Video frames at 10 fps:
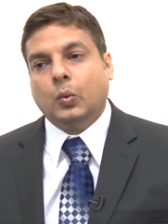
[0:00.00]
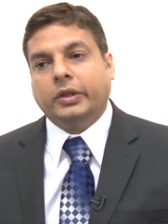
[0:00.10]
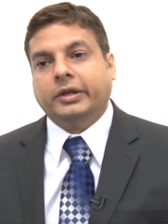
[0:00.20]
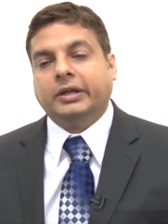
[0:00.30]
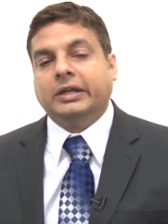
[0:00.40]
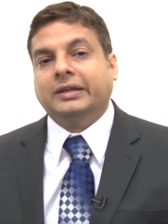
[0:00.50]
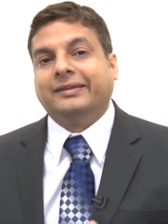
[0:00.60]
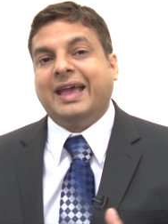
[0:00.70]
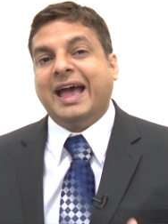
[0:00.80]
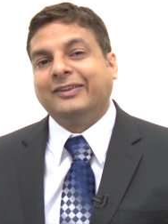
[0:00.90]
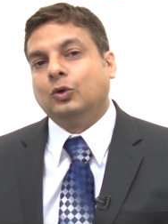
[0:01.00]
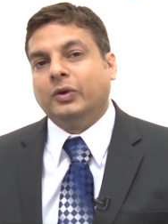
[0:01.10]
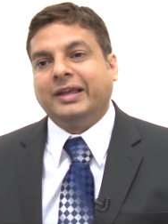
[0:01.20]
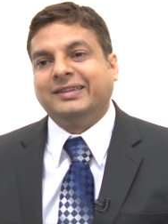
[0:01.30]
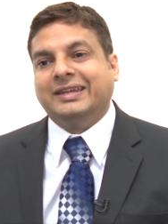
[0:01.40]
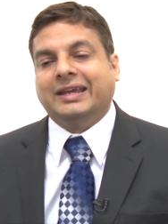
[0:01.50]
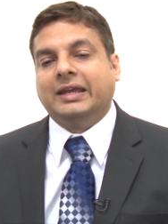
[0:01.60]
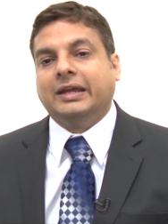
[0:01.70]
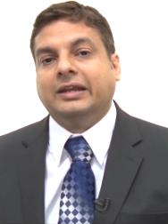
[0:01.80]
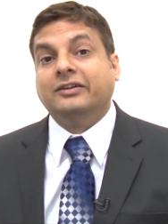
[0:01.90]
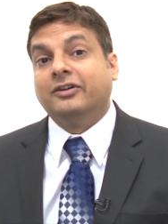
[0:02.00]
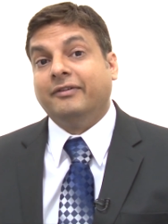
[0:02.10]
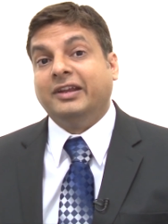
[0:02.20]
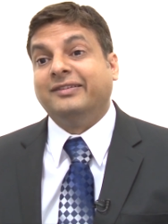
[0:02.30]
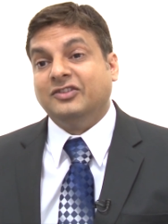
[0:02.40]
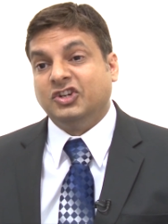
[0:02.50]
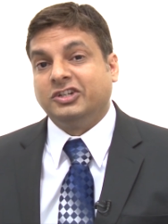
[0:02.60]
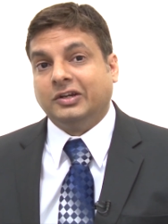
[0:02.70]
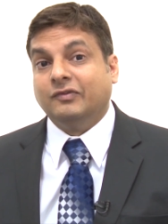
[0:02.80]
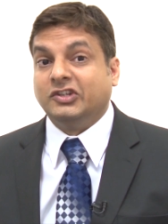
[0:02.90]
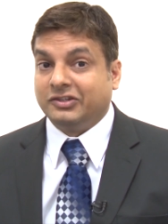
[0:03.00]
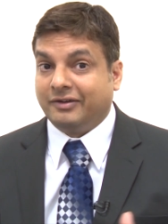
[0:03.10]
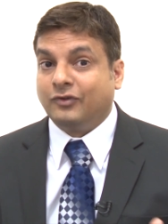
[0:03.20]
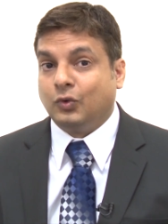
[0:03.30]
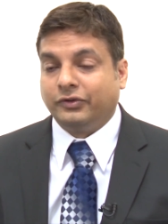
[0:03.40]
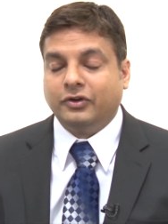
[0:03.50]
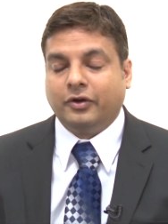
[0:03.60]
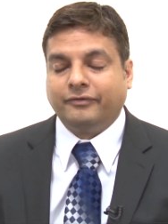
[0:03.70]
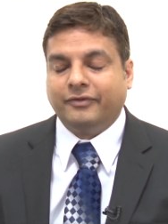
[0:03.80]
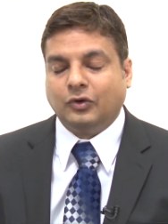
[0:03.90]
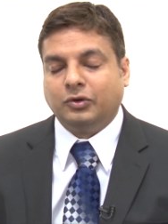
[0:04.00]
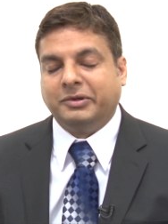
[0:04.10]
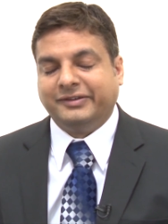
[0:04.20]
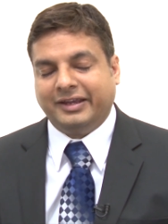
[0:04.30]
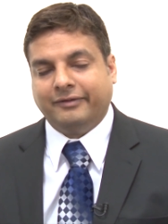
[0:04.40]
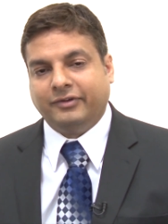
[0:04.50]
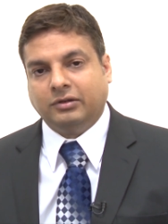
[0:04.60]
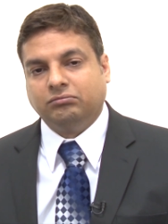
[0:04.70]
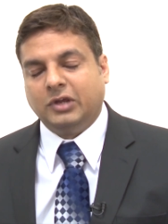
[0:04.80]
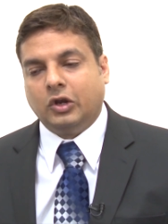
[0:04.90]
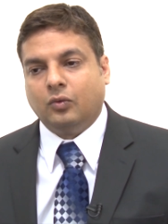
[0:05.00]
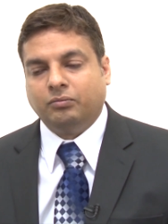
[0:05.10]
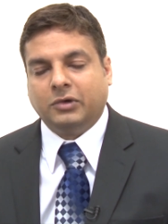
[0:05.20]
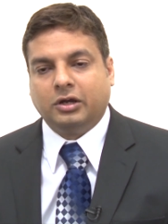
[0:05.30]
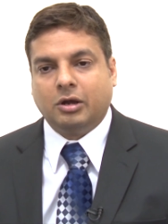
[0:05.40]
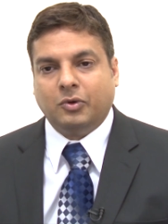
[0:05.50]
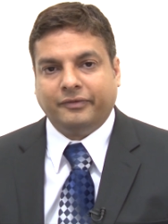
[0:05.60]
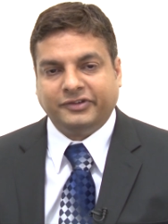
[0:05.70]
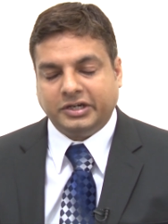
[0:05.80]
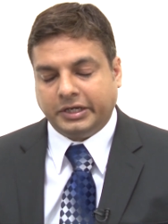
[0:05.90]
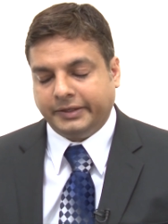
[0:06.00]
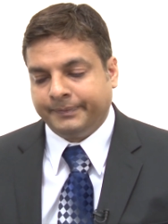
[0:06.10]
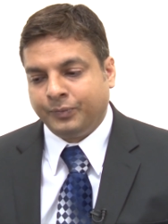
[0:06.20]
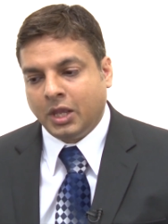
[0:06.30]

whether it is as good as taking an intravenous injection, which is of course not found to be safe in you know a couple of studies.